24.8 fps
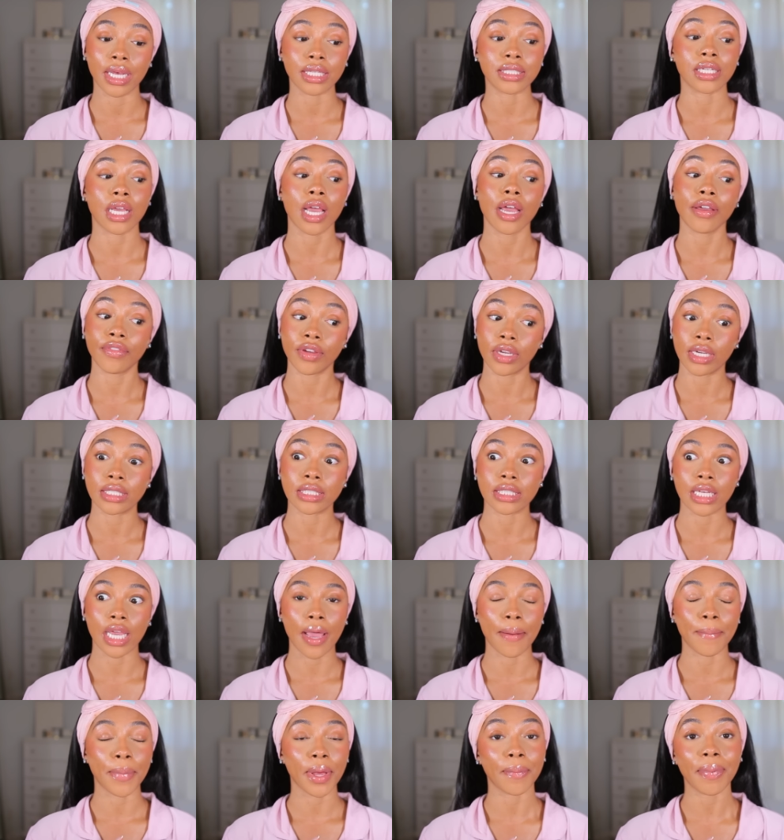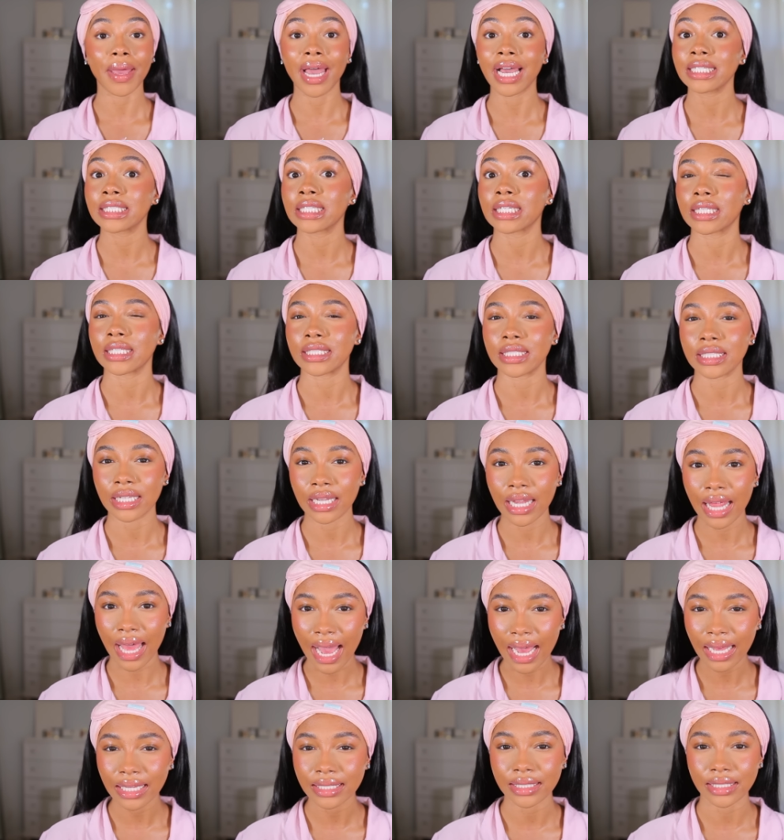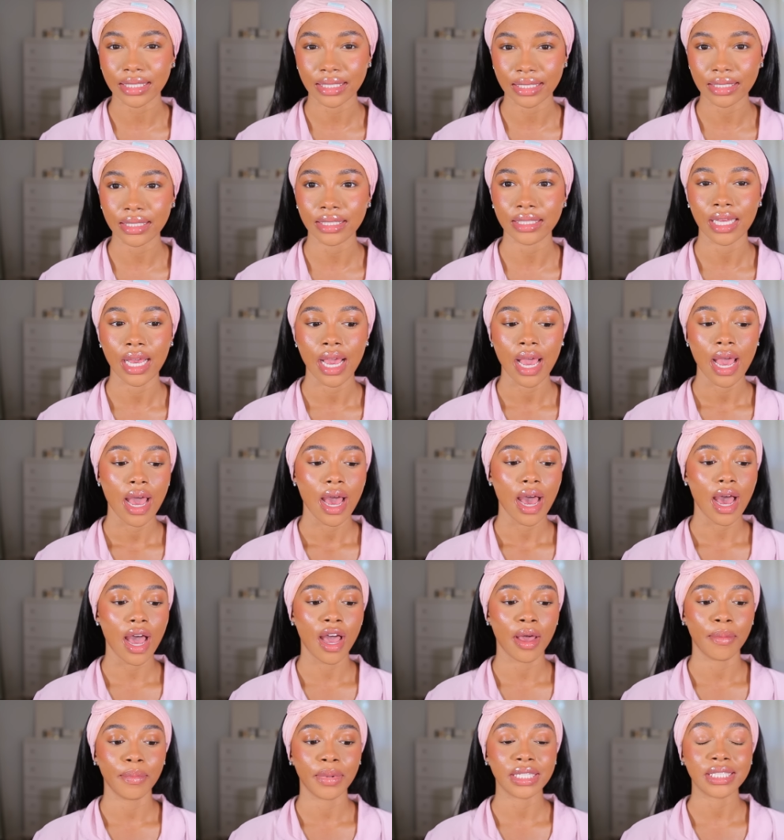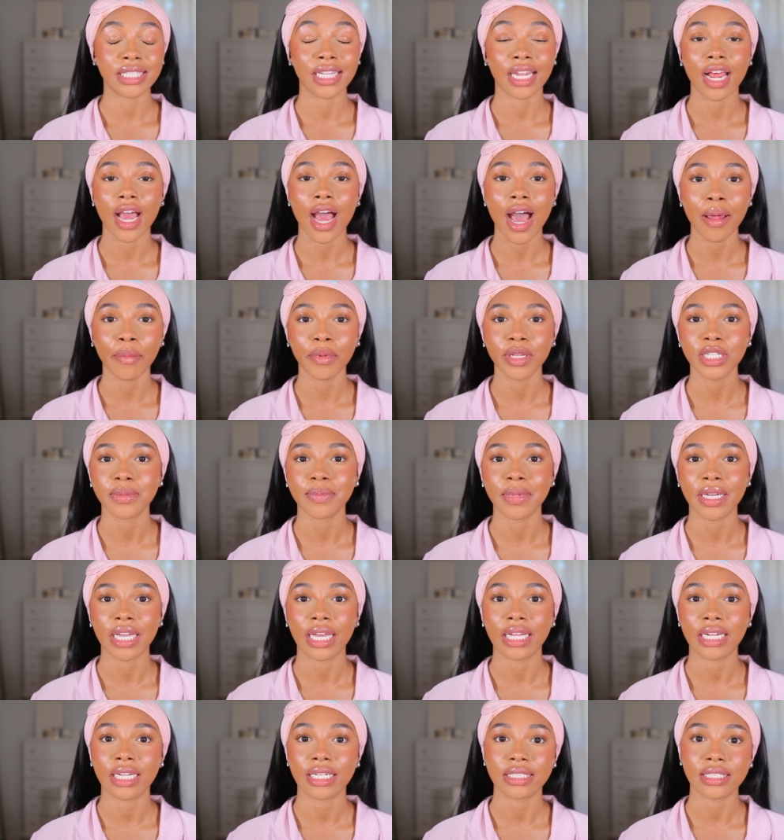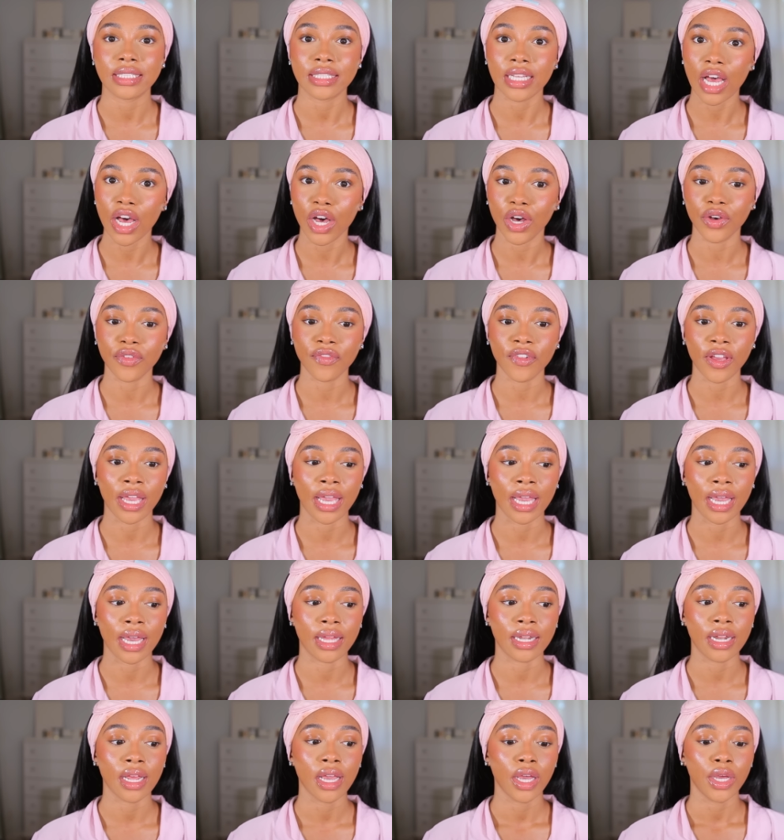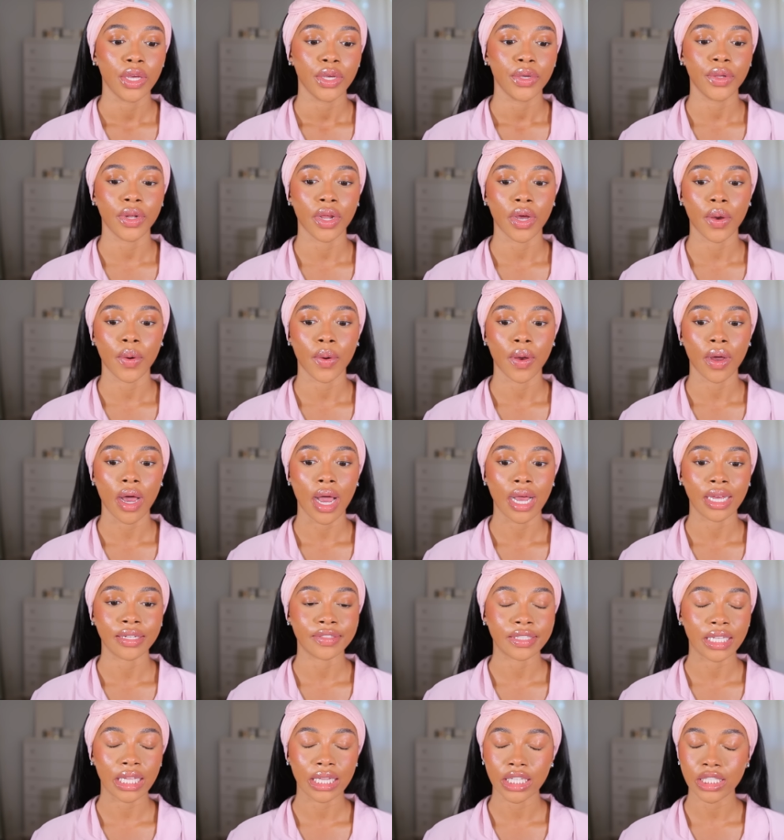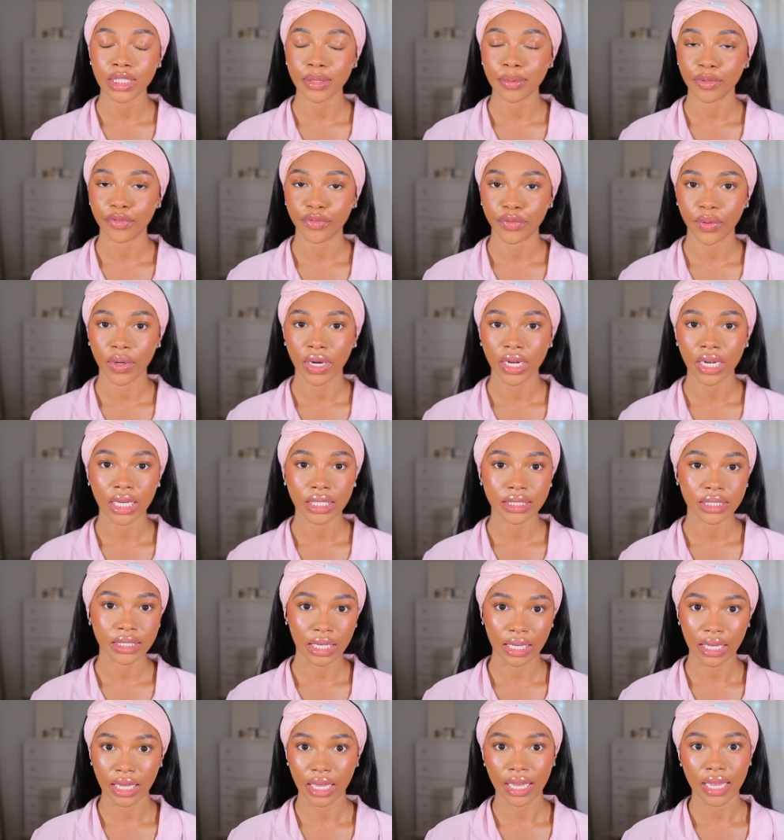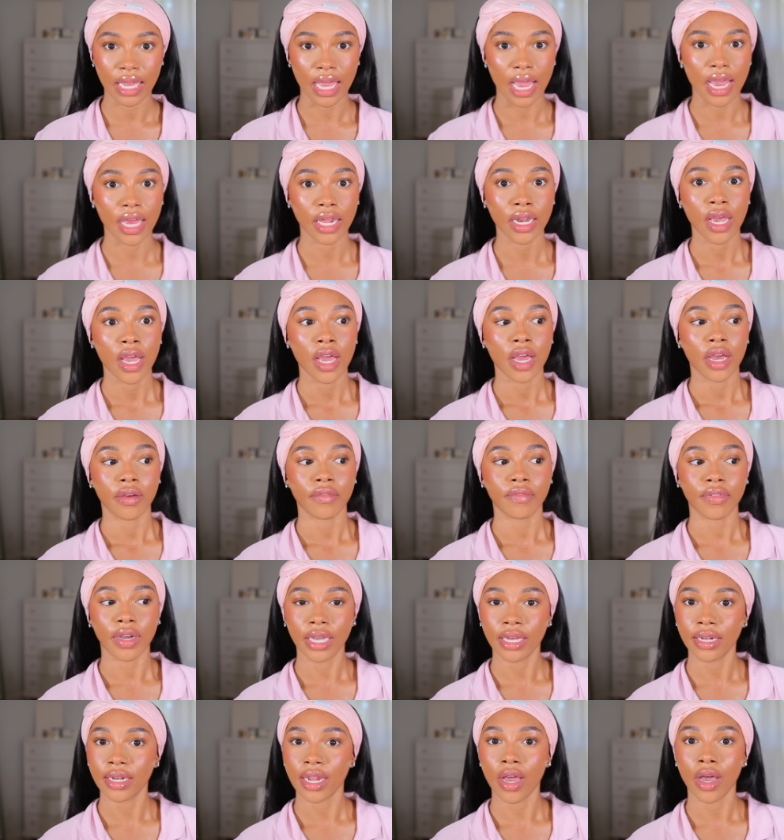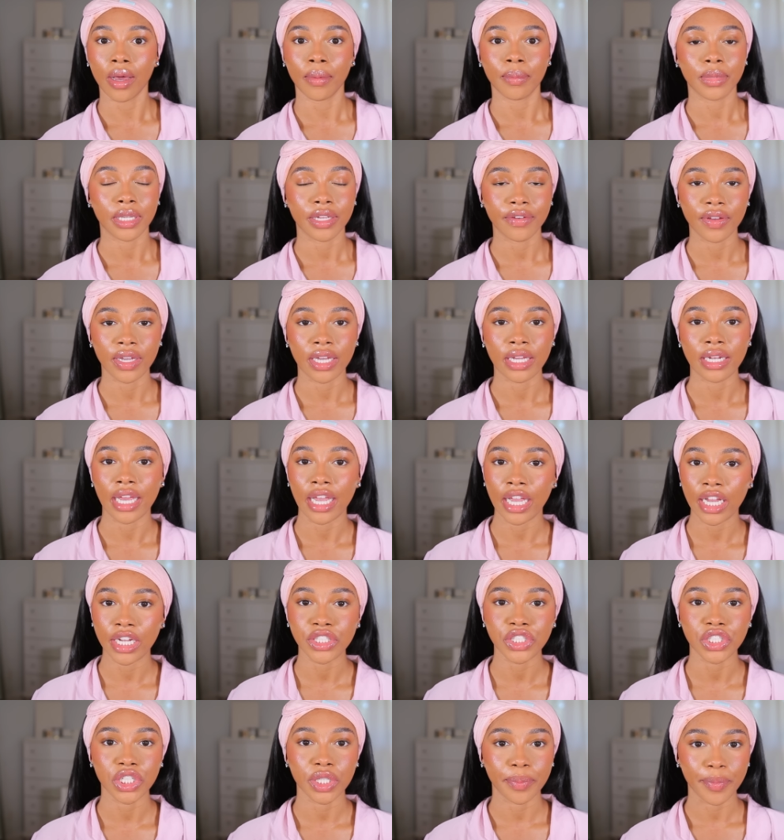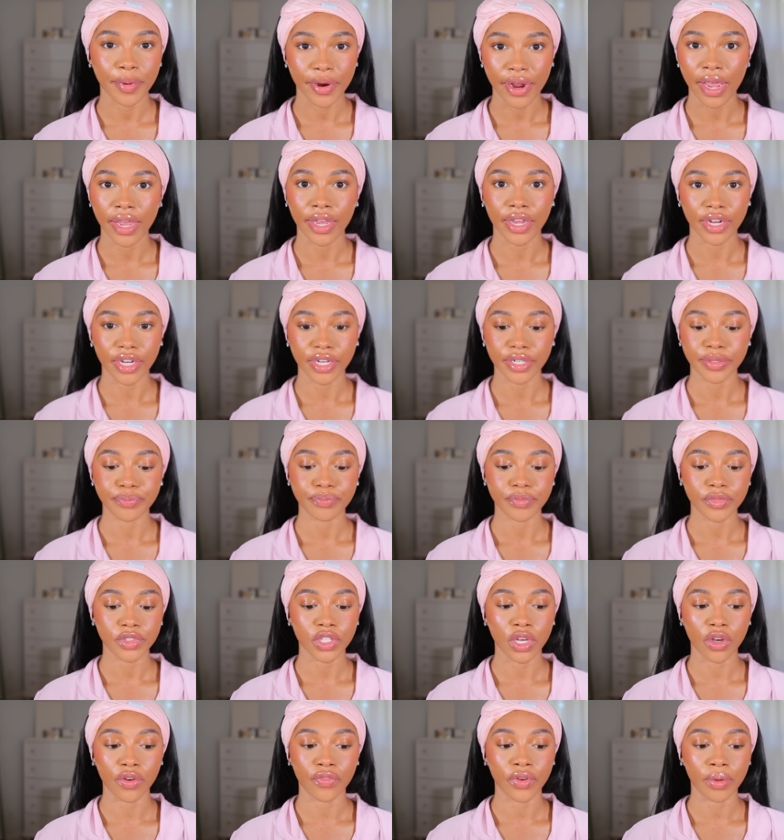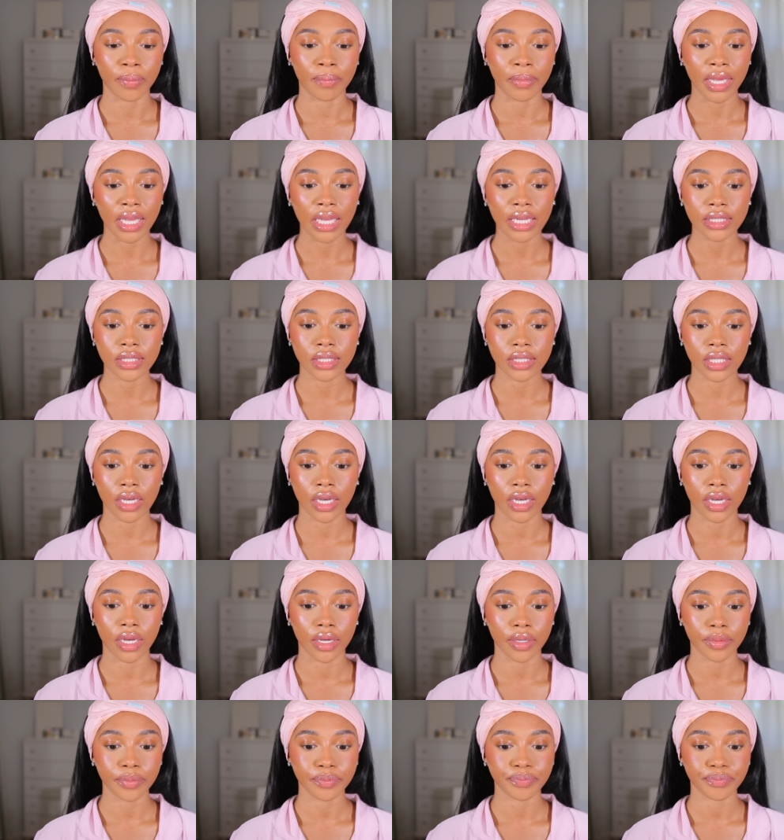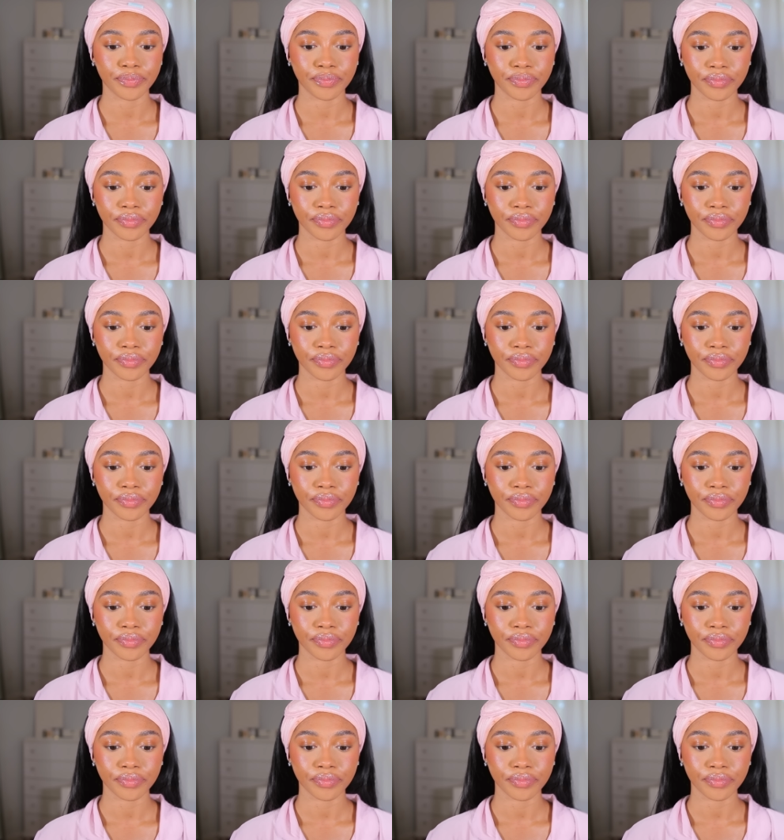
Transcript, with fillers: passing every exam, but passing these classes um, is an accomplishment in itself. And, you know, I said this before and I'll say it again. Right now, I'm living an answered prayer. So for me to